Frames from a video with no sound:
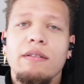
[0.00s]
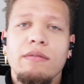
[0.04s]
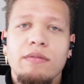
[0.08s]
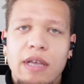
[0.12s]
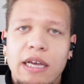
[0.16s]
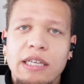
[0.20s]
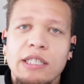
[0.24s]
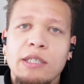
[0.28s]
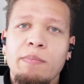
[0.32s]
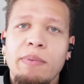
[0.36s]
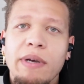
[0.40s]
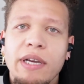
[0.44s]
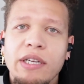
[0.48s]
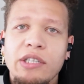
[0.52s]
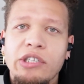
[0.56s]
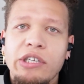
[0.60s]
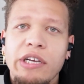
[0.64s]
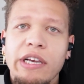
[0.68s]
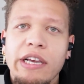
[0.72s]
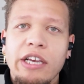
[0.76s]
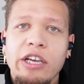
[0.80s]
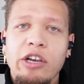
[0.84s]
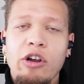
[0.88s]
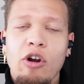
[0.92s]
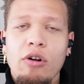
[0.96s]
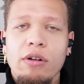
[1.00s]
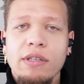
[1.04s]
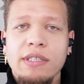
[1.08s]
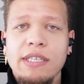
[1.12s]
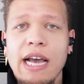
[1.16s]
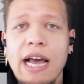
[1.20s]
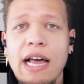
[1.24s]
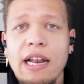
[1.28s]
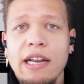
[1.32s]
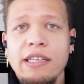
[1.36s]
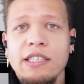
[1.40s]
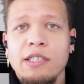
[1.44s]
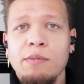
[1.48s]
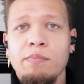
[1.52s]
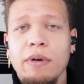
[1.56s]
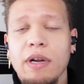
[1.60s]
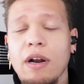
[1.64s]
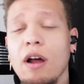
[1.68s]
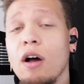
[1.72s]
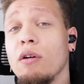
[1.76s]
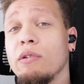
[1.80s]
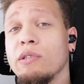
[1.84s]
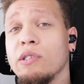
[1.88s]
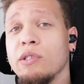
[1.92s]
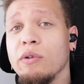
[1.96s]
That's pitching your talents, but
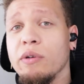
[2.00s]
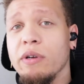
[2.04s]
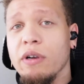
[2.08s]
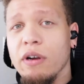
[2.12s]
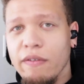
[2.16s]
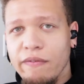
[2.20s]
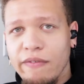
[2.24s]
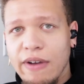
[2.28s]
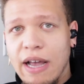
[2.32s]
also your